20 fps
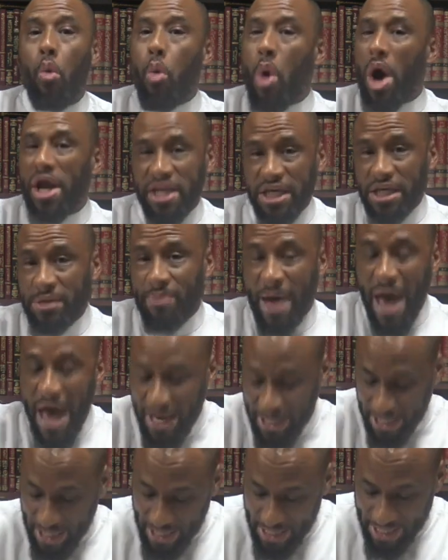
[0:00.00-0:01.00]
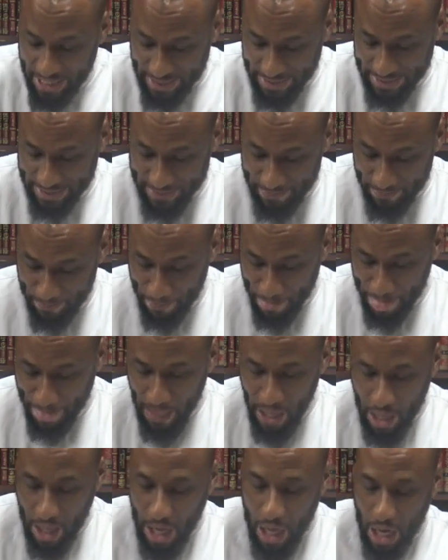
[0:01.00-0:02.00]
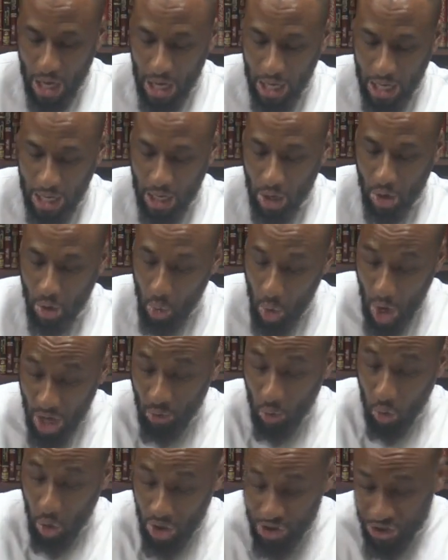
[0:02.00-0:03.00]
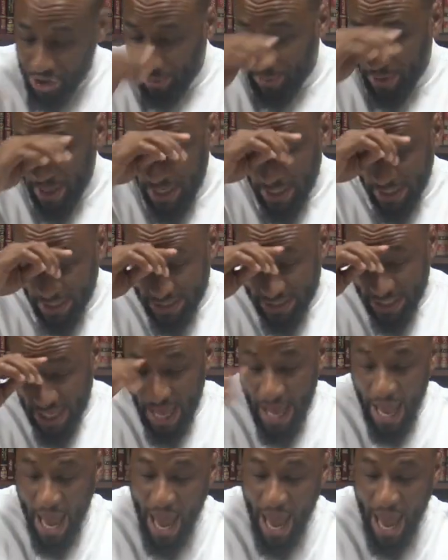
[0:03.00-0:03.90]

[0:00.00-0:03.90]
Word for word: what ibadah is, uh, what worship is,